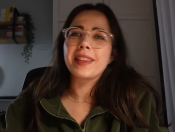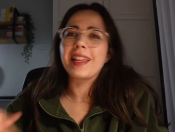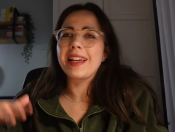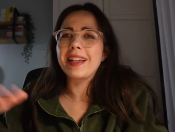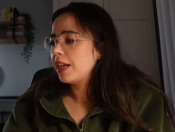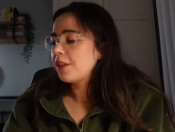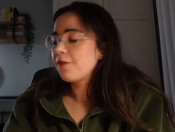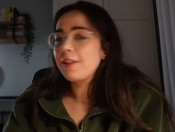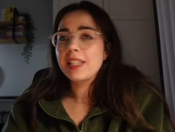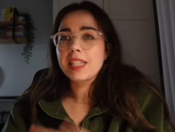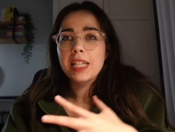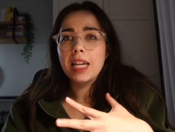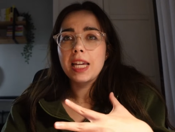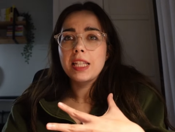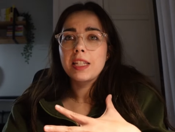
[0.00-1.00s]
like
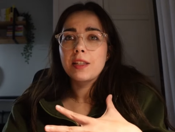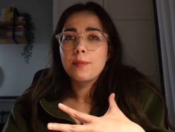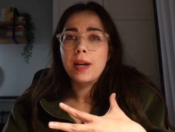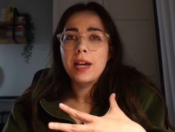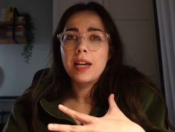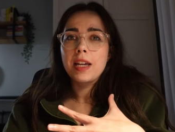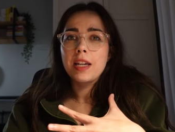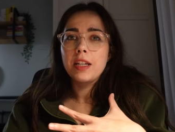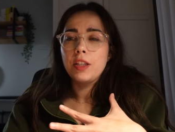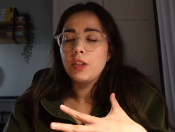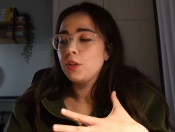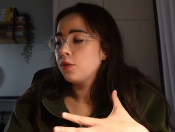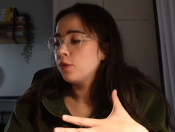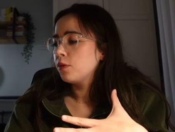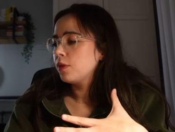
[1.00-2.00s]
investigated my
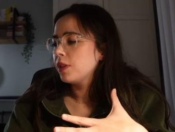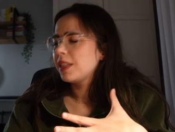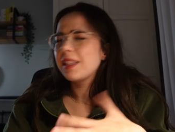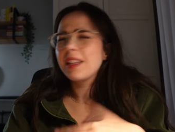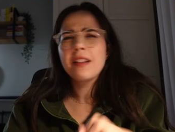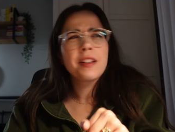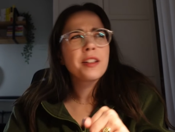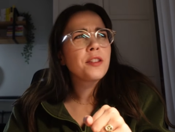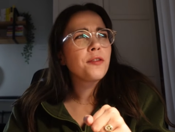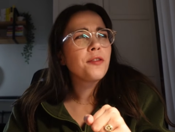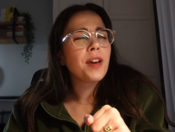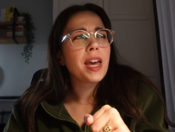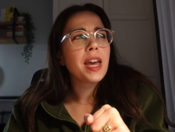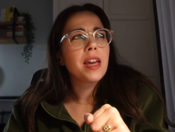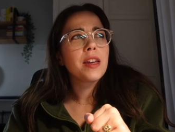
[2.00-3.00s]
new, it's not a
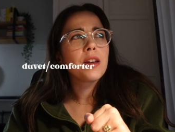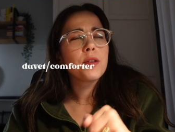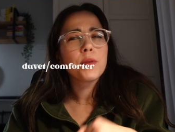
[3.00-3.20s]
duvet,